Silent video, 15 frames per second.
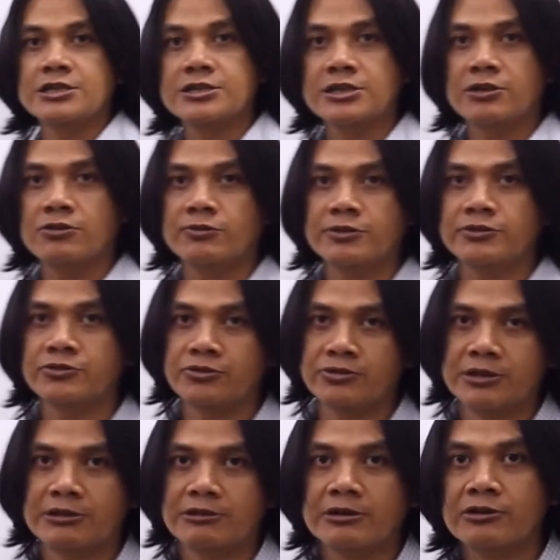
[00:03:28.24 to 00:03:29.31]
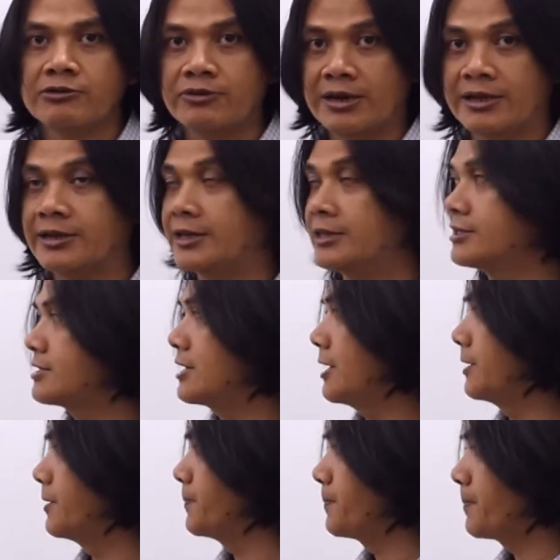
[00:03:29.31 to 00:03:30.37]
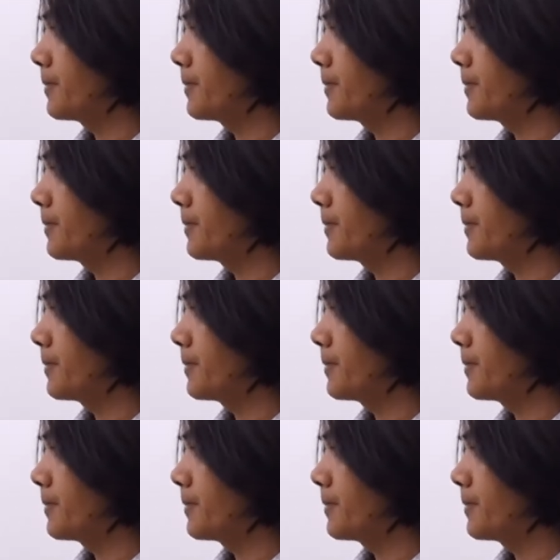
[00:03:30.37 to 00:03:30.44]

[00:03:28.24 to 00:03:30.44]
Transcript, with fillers: is equal to the right hand side.